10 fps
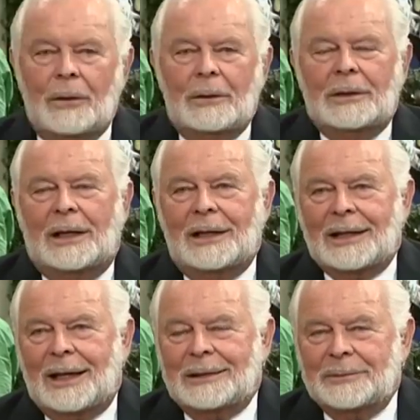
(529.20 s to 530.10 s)
Oh,
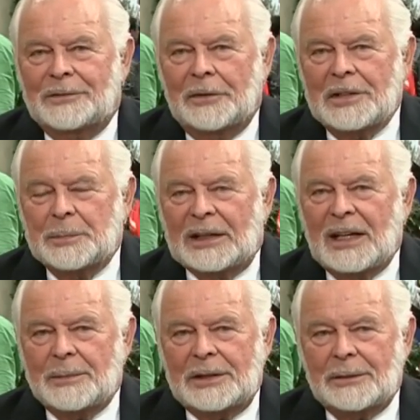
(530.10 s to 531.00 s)
golly. I first
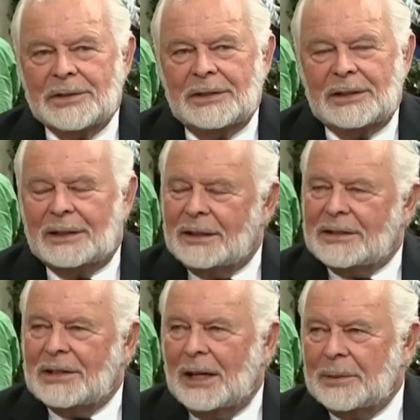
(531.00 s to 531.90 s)
became interested in
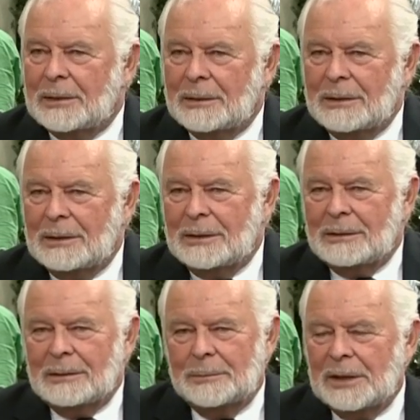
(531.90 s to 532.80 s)
this topic
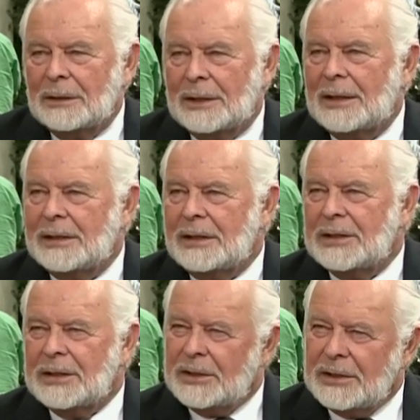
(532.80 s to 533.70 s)
in the middle
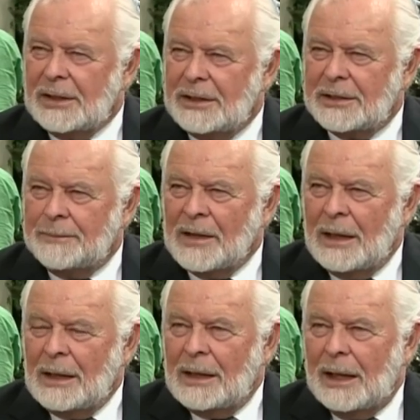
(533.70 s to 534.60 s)
1960s.
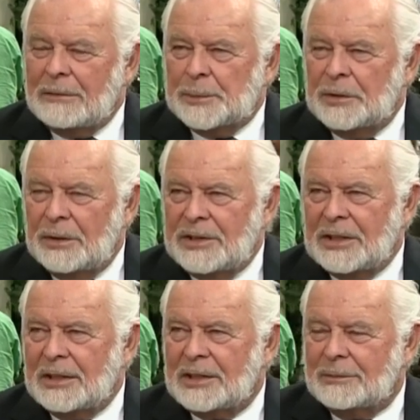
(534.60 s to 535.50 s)
I was
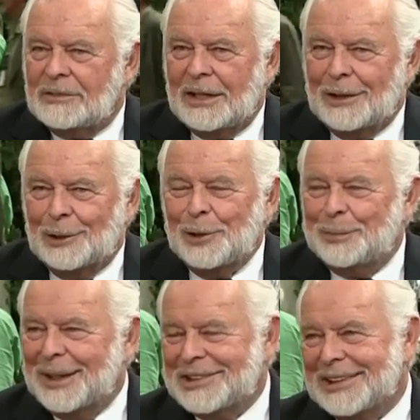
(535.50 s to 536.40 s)
producing some rather
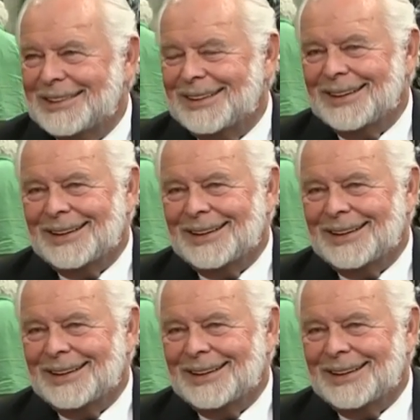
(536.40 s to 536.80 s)
low-budget